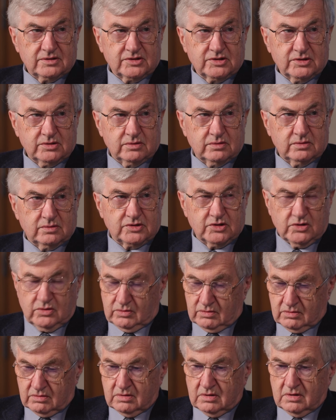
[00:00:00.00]
to
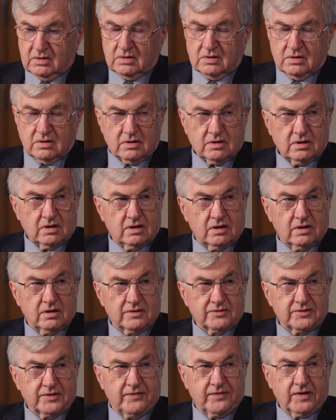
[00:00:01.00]
do
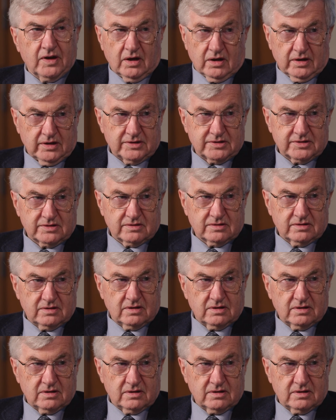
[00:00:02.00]
the flight.